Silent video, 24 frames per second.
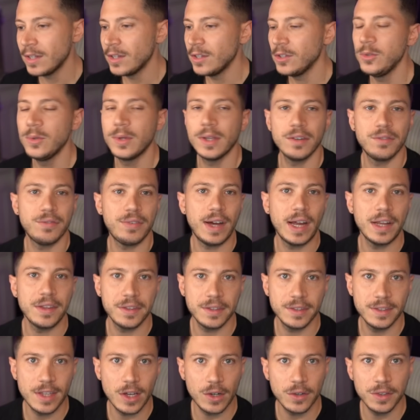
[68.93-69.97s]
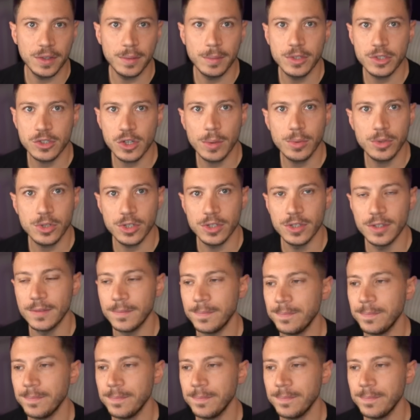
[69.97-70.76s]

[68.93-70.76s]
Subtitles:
you can find that down in the description.